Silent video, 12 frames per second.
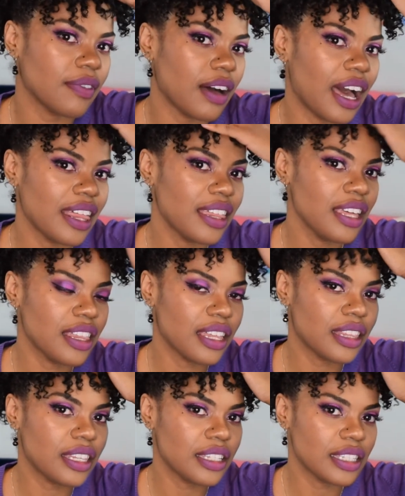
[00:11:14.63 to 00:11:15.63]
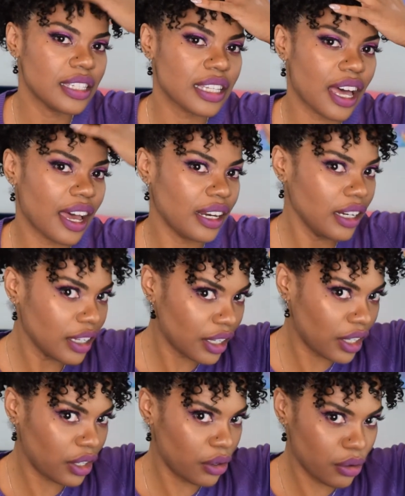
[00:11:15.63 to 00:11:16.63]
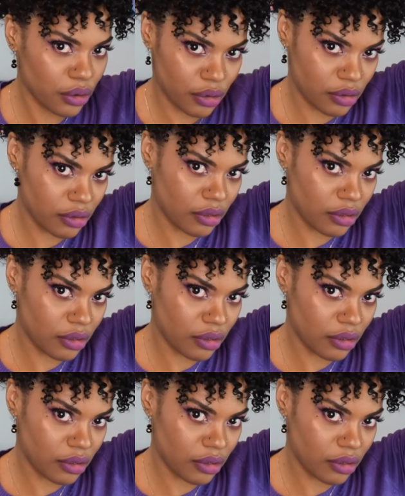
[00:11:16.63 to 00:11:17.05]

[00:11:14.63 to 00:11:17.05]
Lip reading: I think that this is kind of cute.